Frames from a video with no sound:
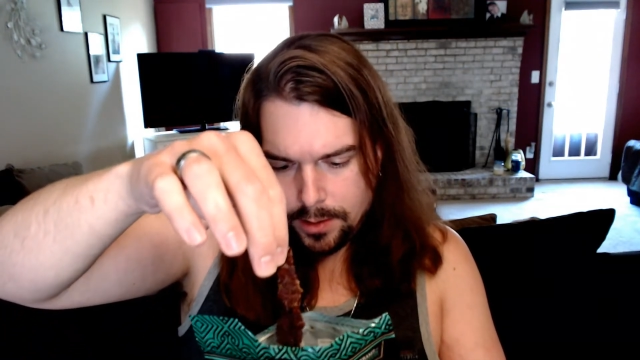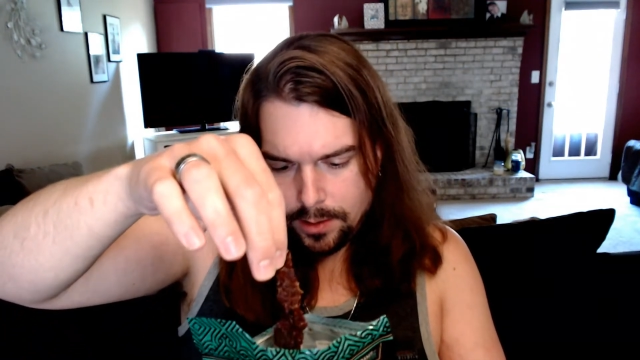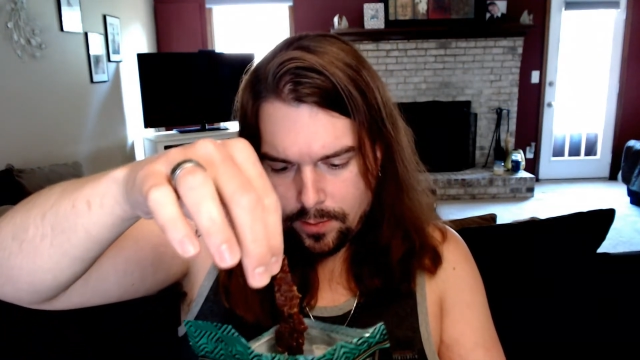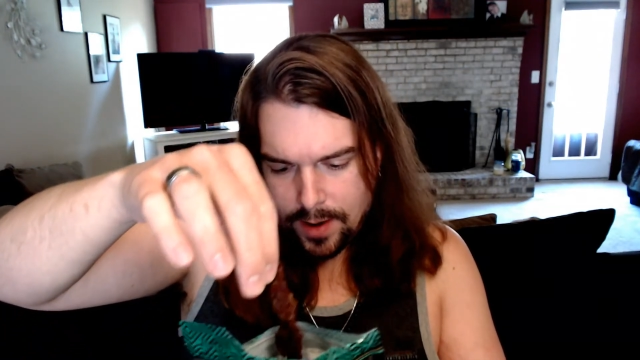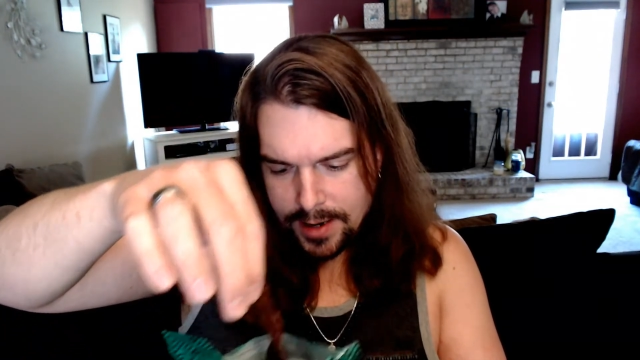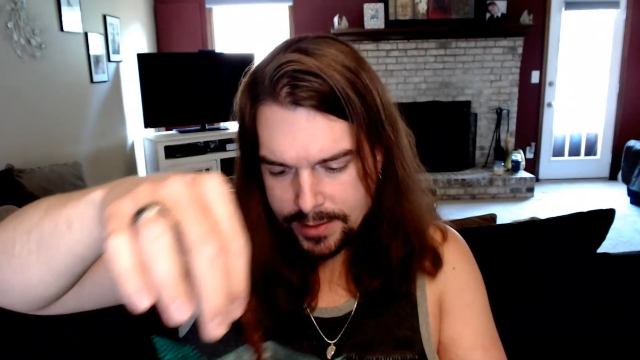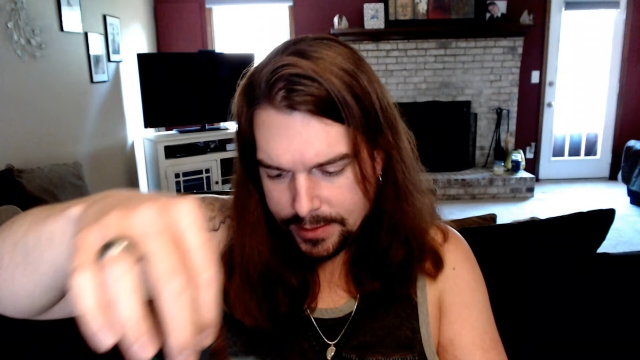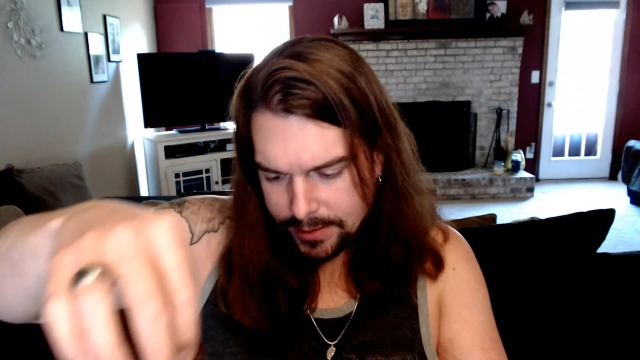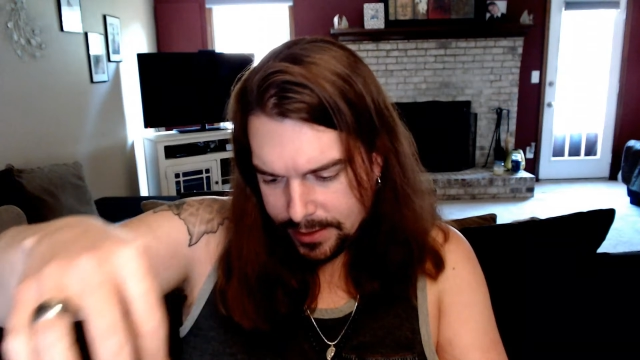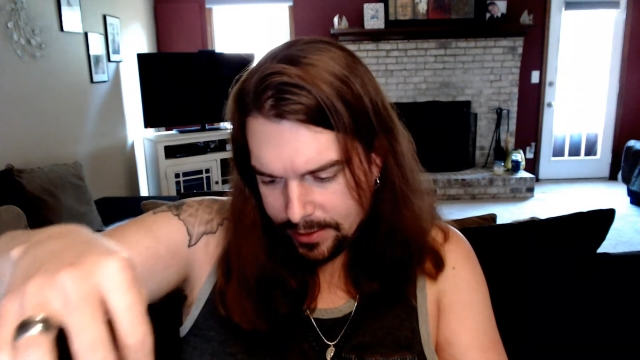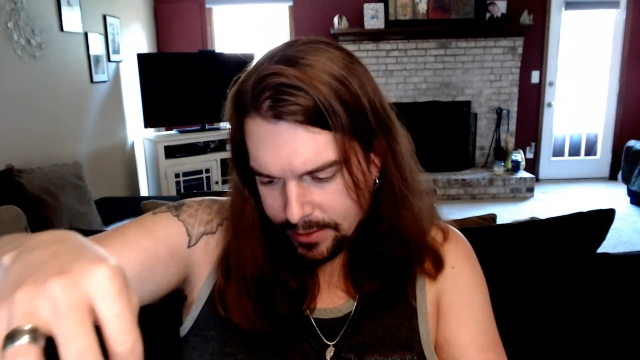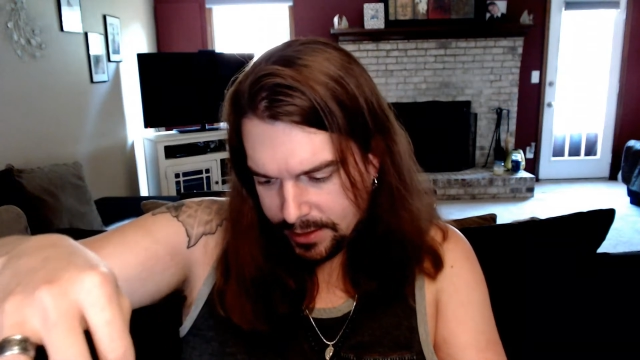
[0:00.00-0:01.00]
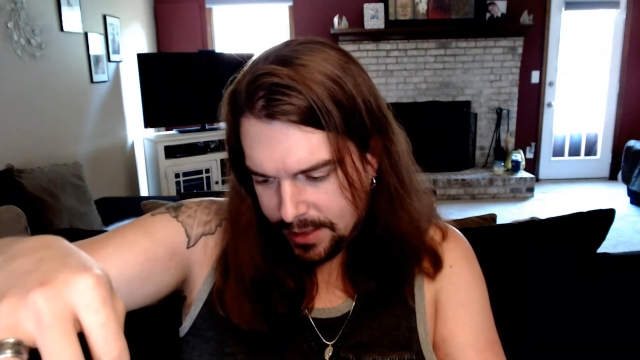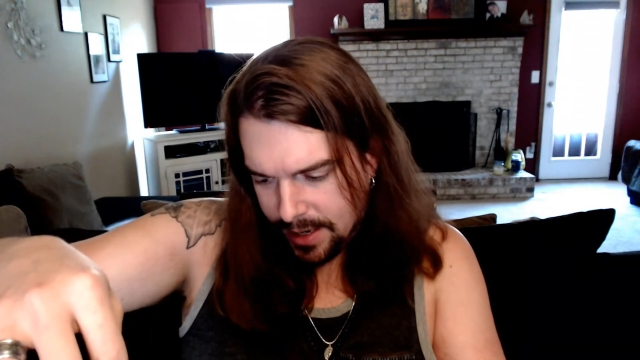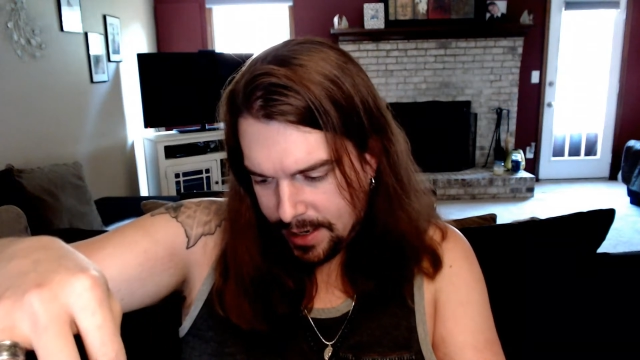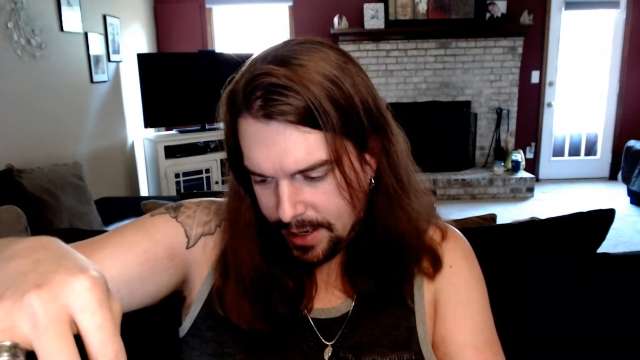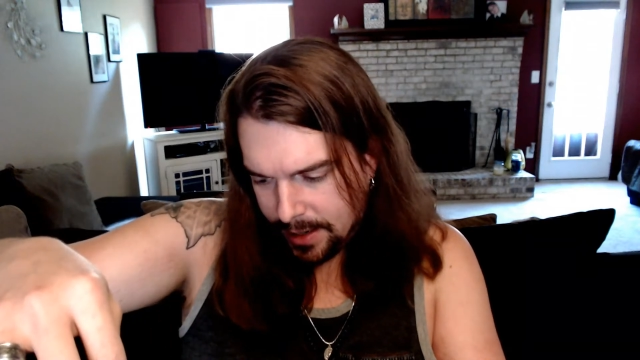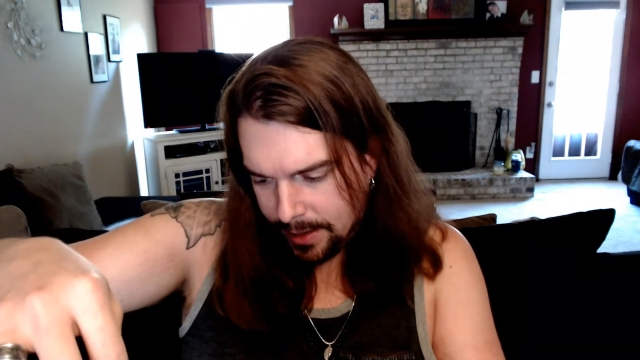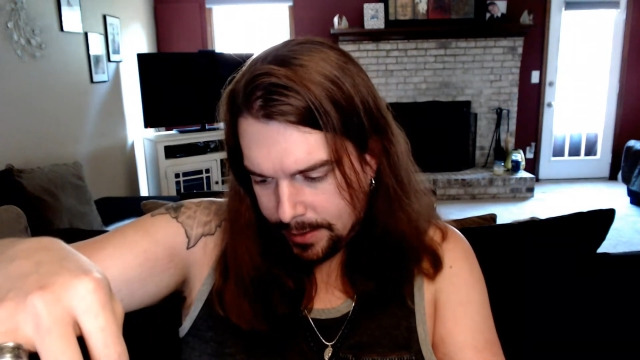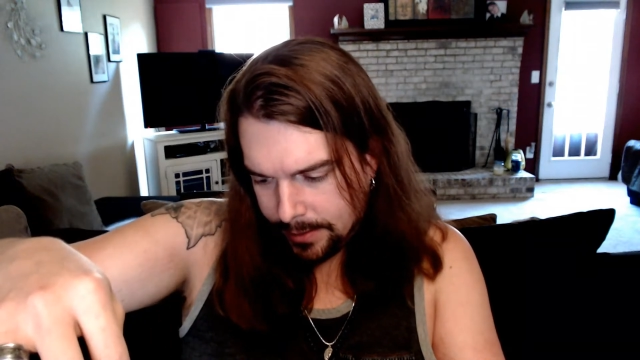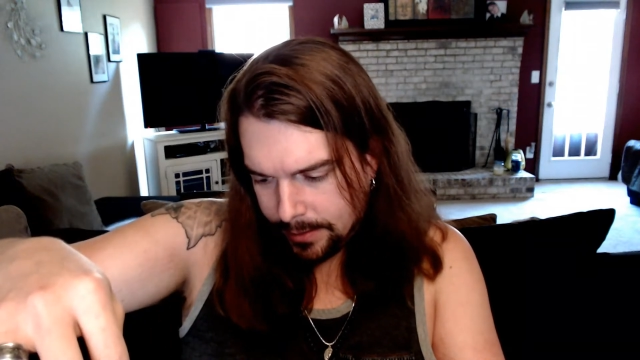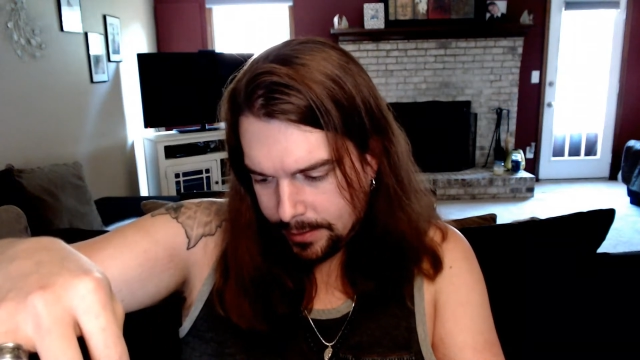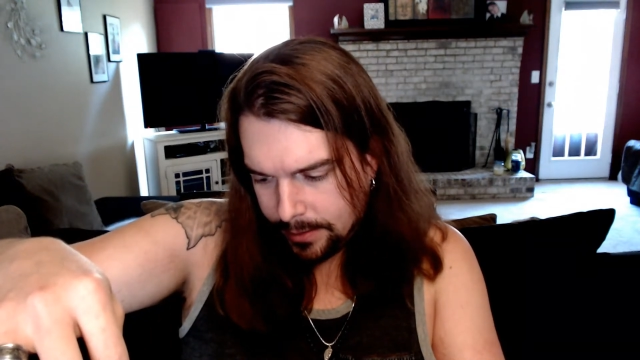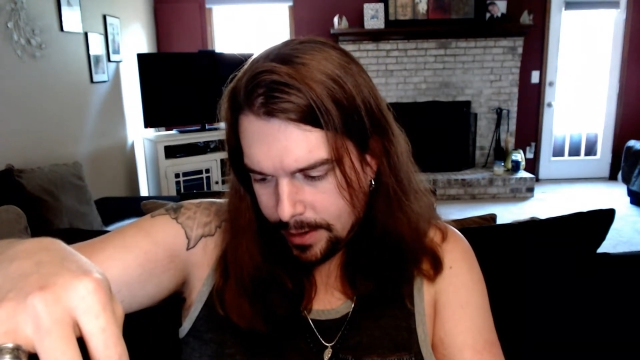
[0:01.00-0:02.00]
Why is it so sticky?
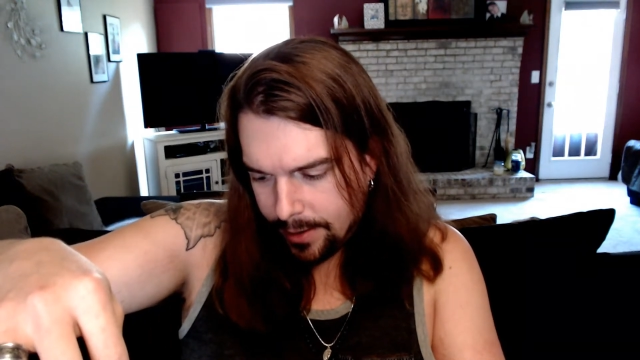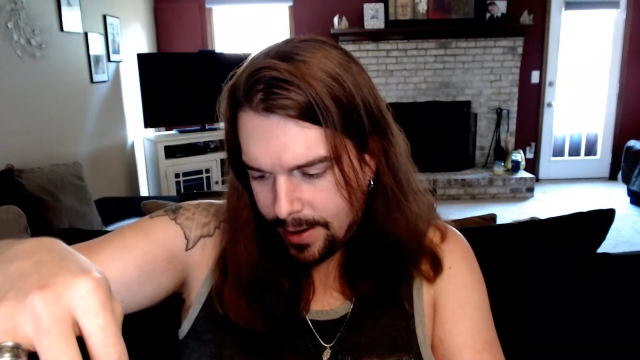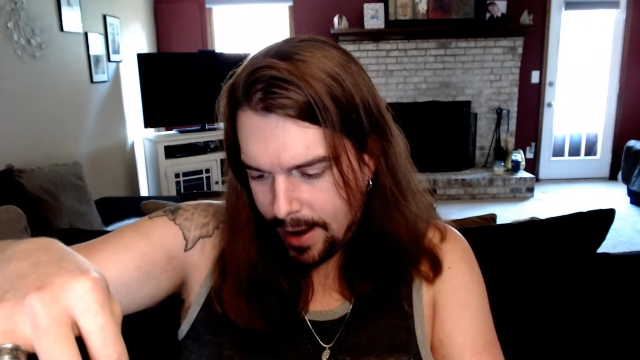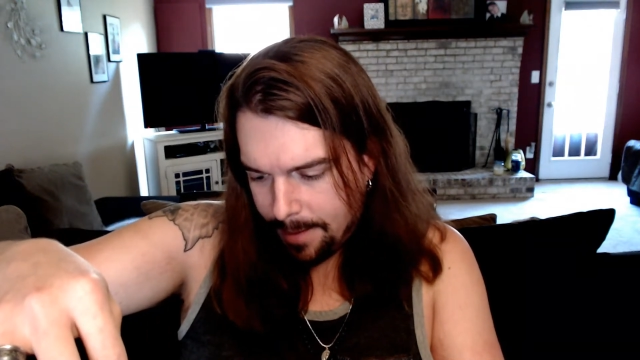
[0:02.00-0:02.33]
Okay,